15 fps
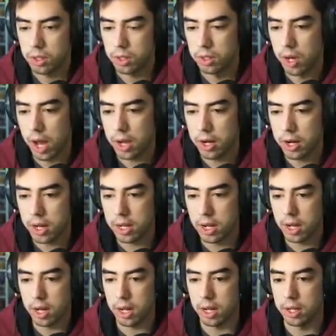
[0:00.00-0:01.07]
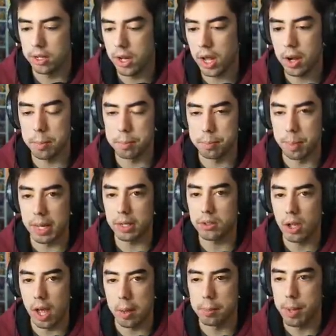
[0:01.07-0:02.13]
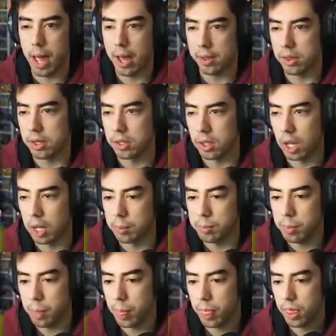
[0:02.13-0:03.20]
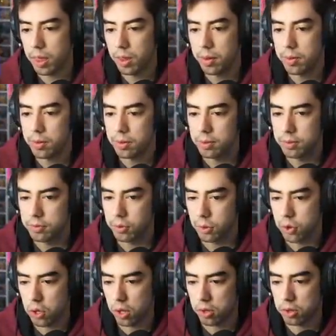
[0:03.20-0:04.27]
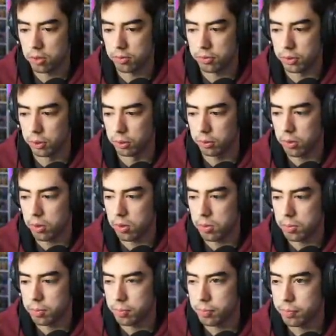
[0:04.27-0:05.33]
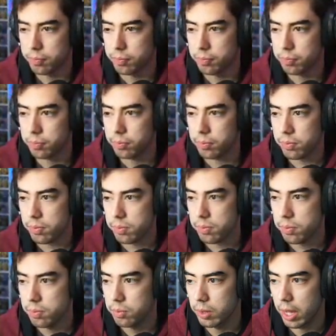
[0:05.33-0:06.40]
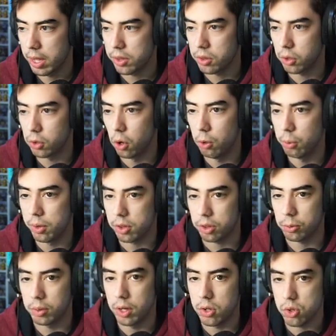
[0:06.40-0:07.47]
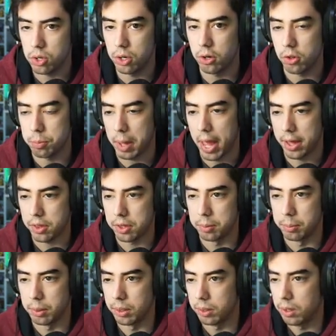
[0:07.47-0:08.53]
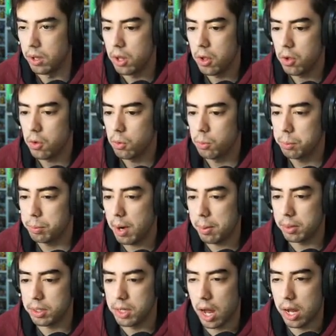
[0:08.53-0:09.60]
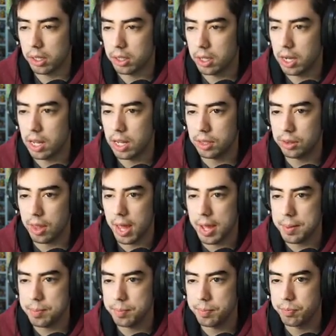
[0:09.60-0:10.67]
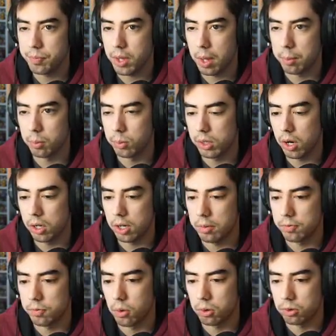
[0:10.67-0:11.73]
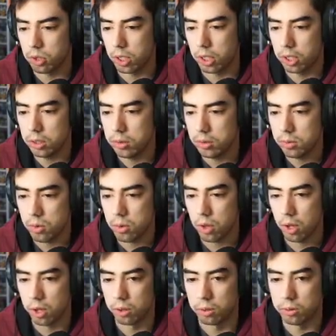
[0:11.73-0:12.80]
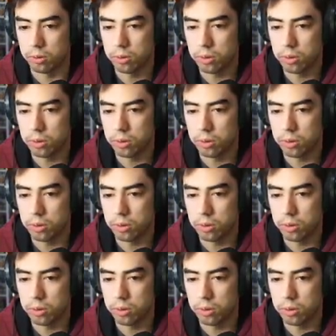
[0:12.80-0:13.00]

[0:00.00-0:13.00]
not a uh, not a big time passing game for Justin Fields, as the goal was 300 yards passing, but probably not going to hit that. I mean, we are up 14, so